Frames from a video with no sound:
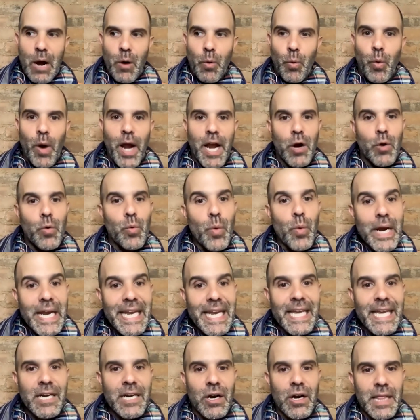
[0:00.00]
where
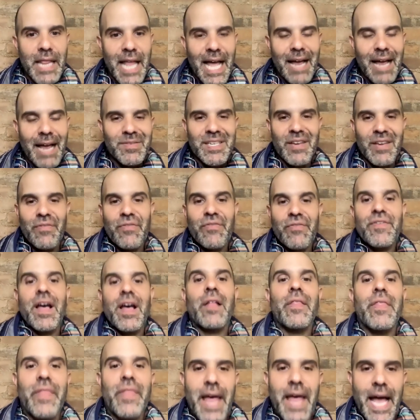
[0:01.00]
we in our lives have
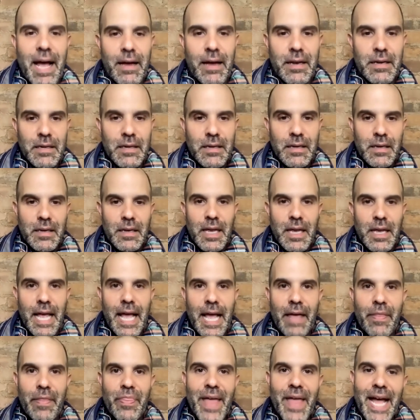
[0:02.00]
felt that
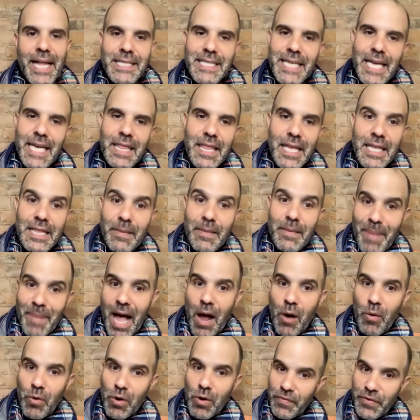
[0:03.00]
and that's i think the
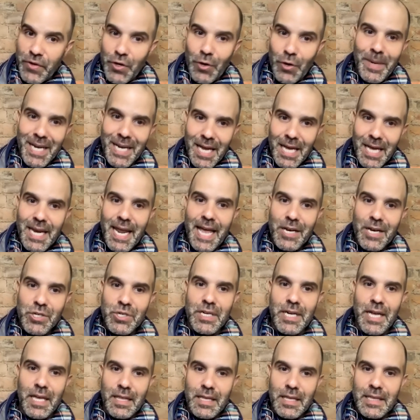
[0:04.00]
power of human
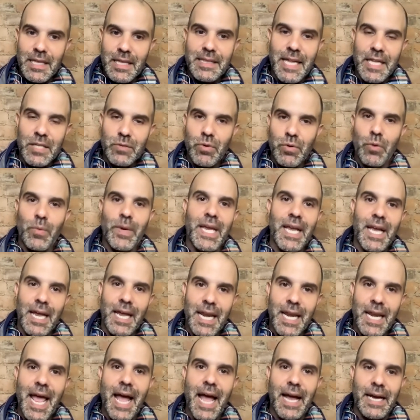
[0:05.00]
connection i think that that's where we
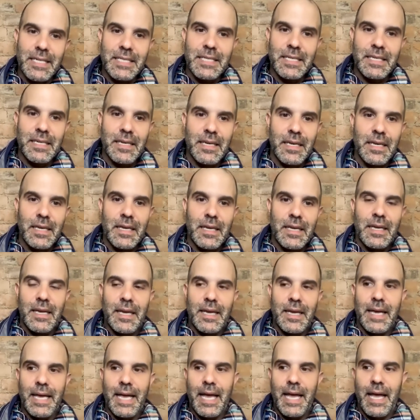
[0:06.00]
connect
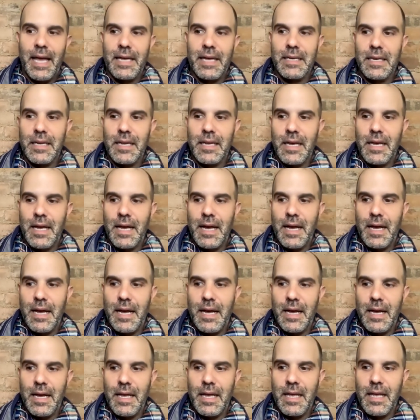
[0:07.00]
and
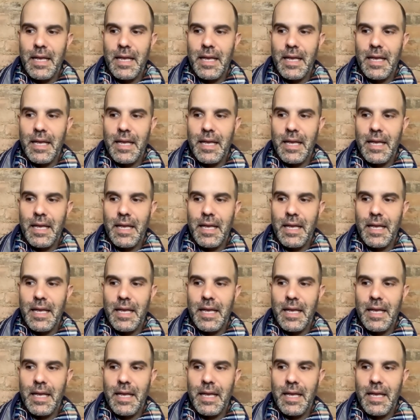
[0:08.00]
uh,